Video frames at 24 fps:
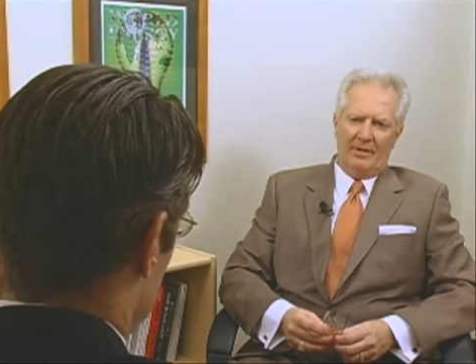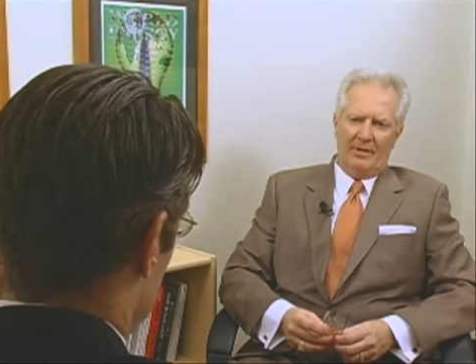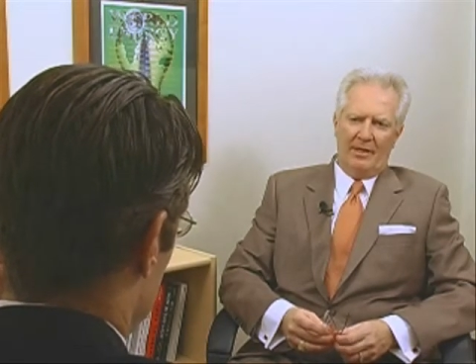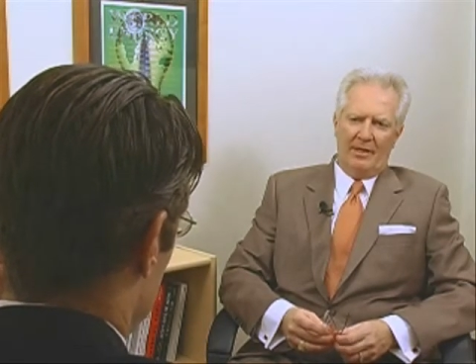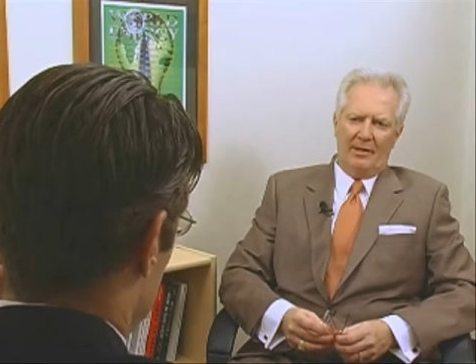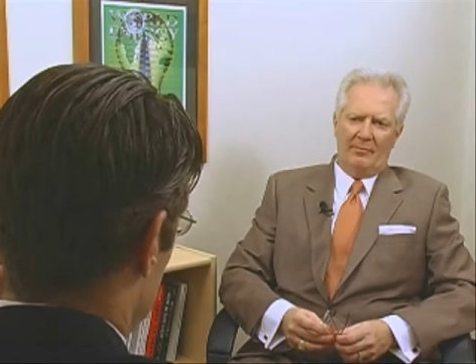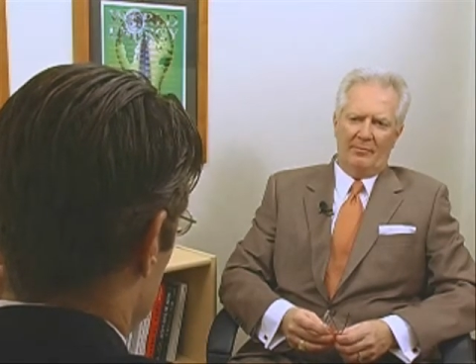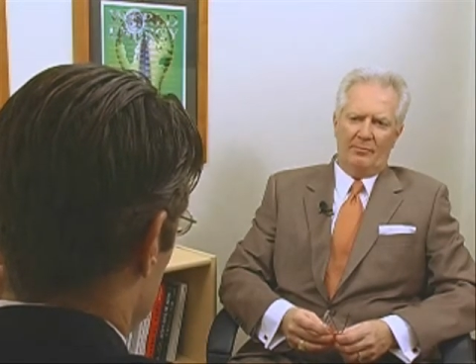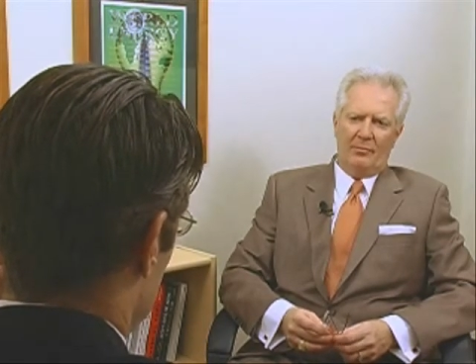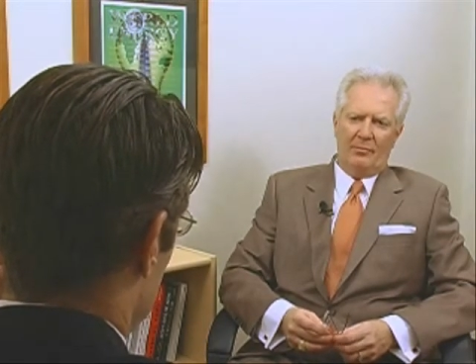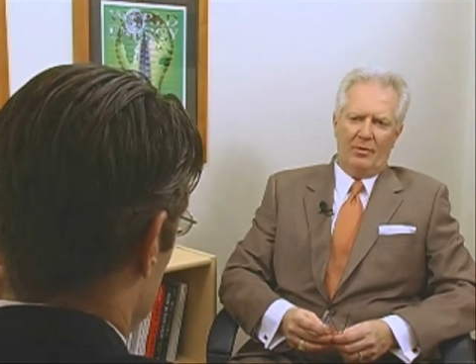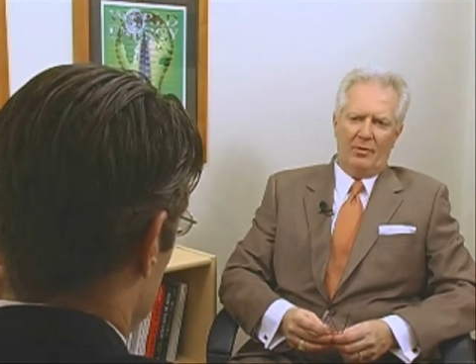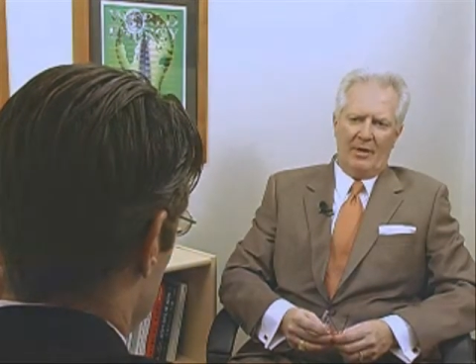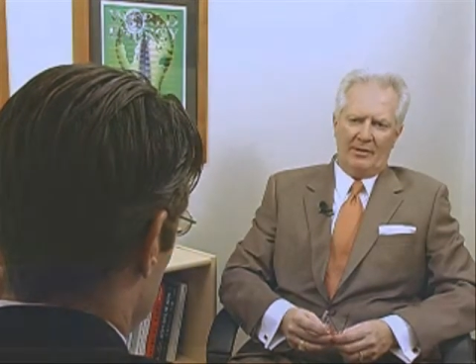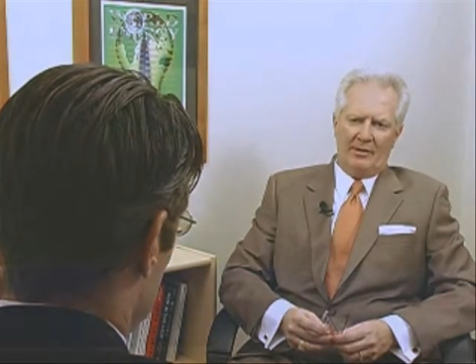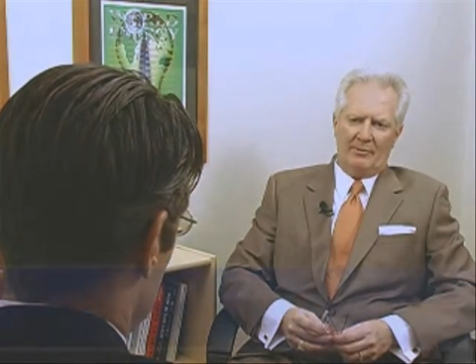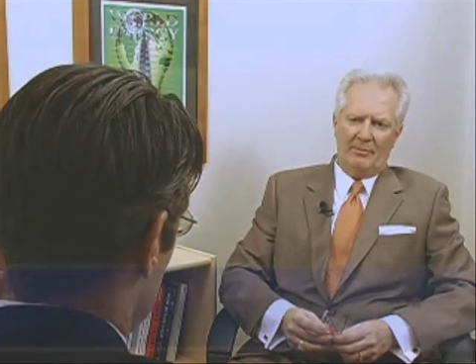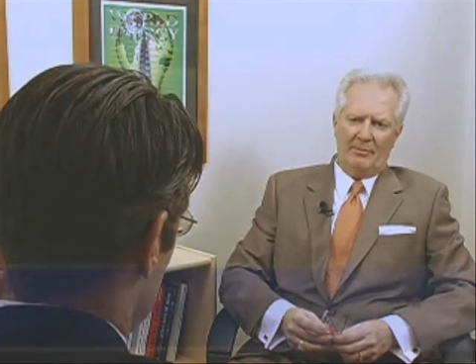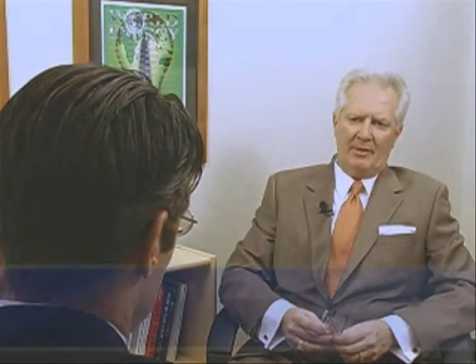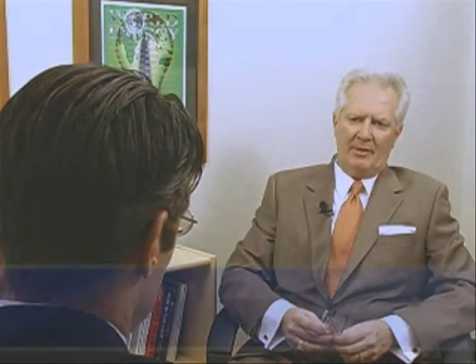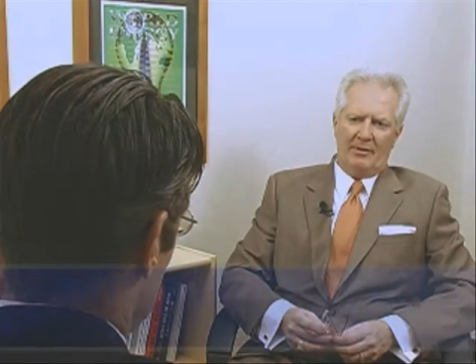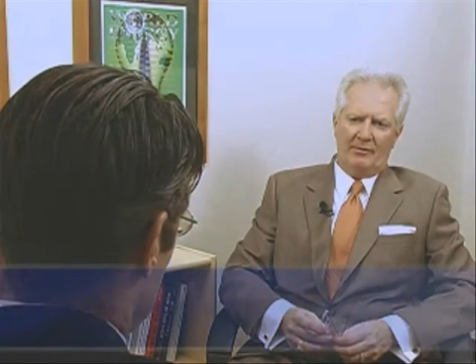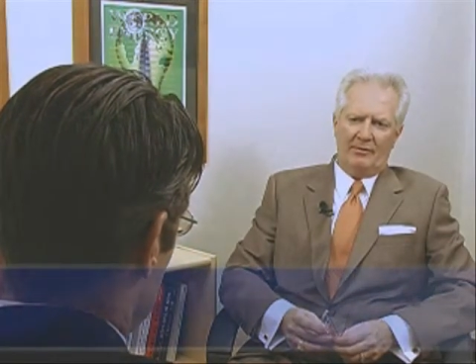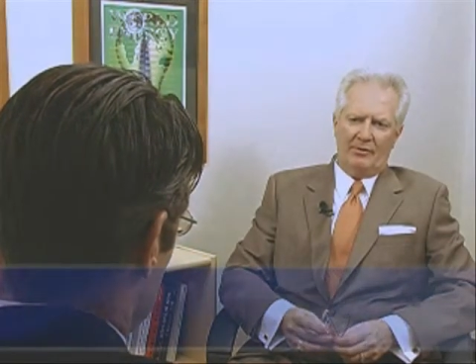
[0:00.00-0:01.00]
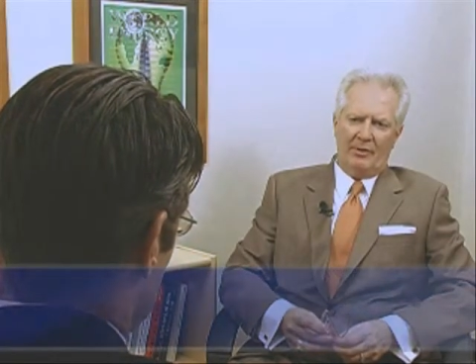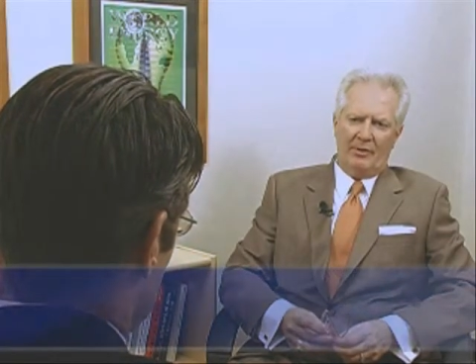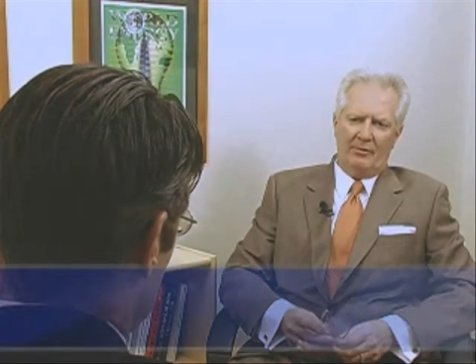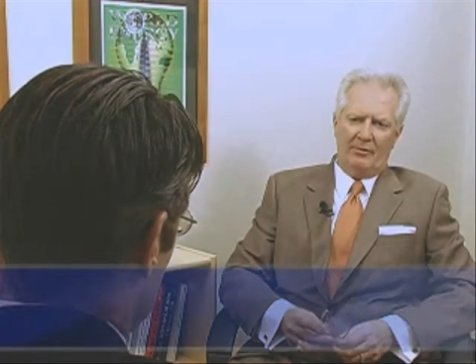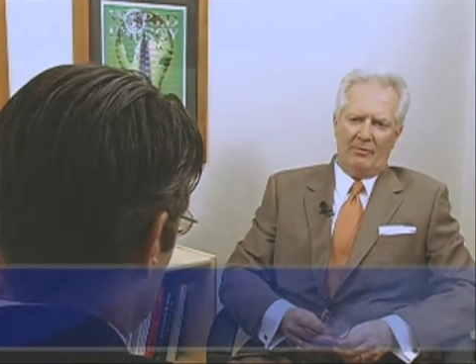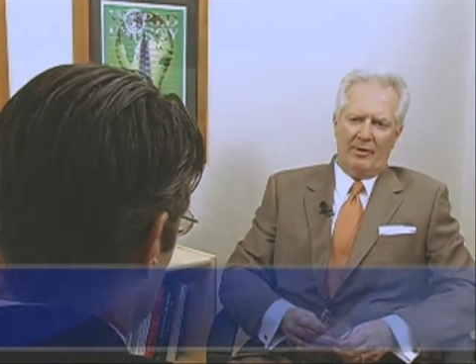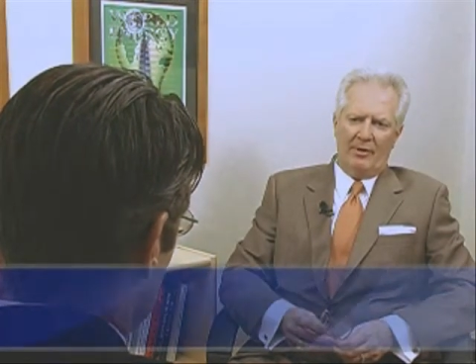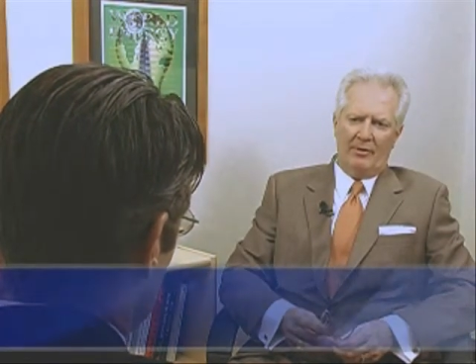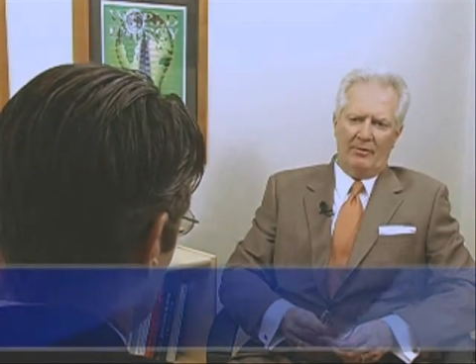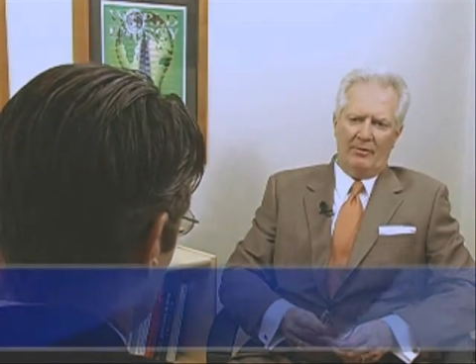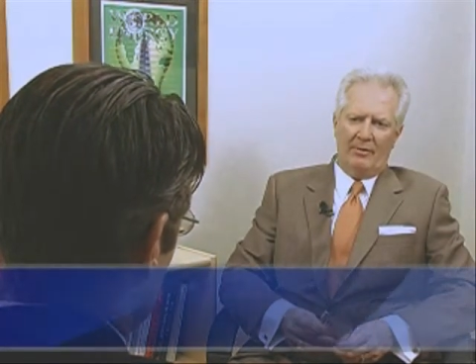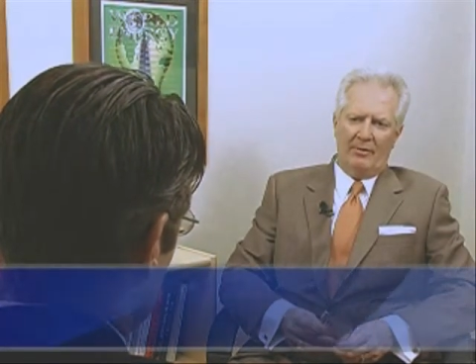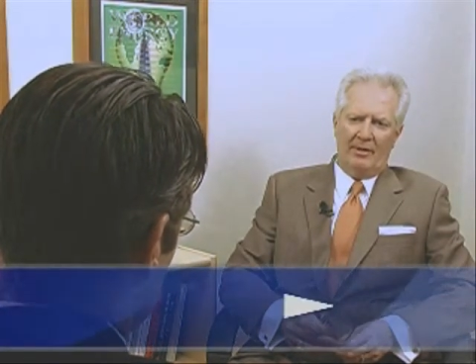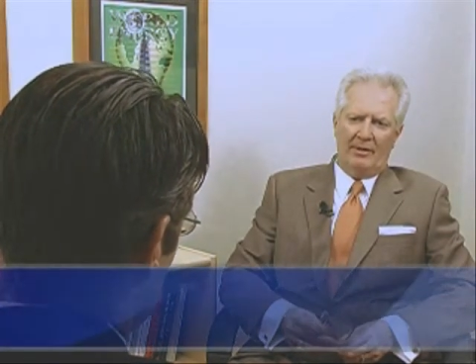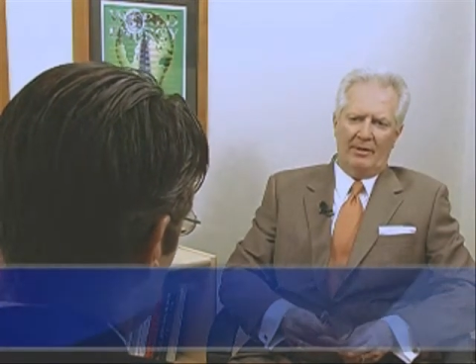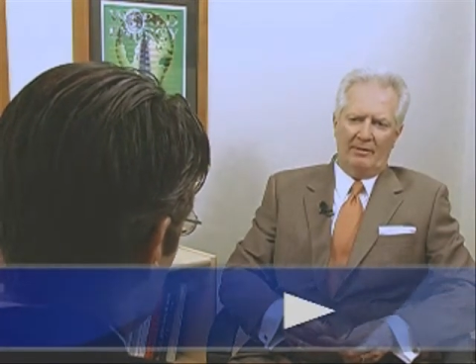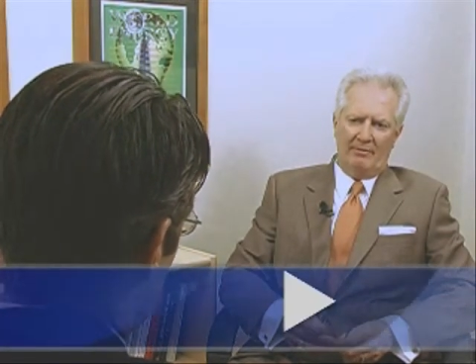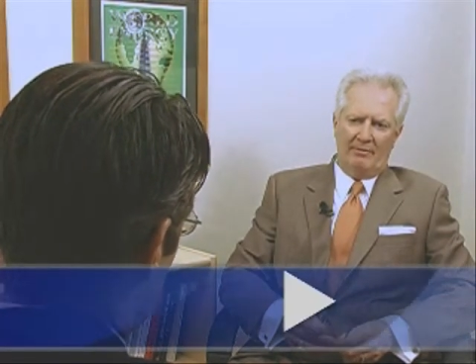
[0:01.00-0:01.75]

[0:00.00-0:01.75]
and prospect generator and